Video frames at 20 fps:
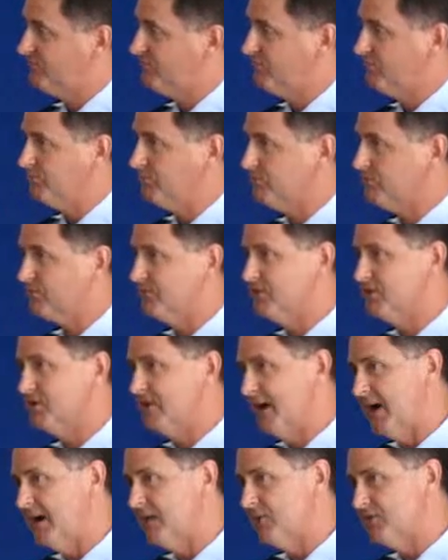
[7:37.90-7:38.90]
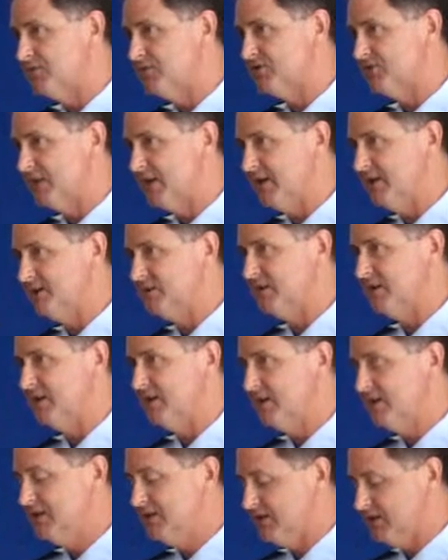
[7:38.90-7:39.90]
from some of the Arab states
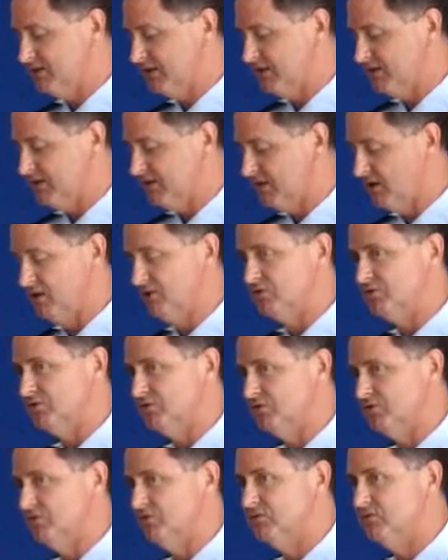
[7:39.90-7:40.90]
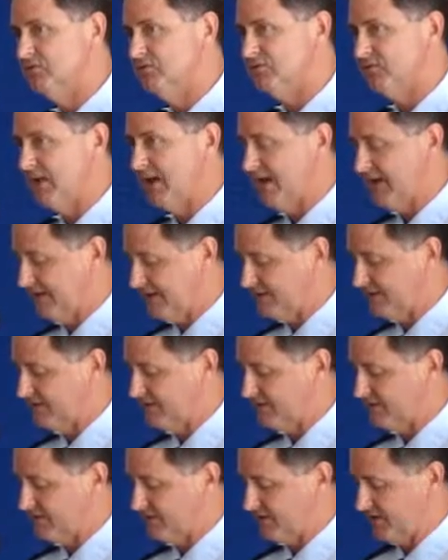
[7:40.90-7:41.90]
and India that also fly
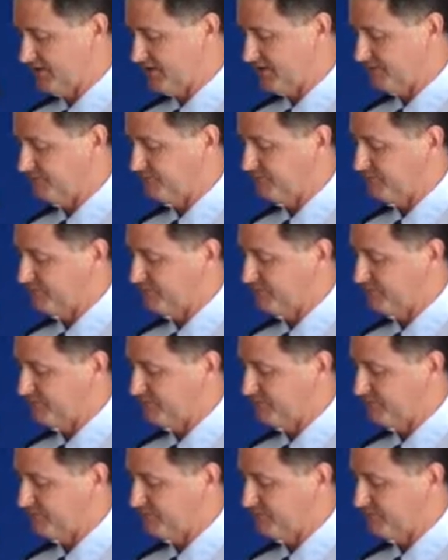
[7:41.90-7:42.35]
into there.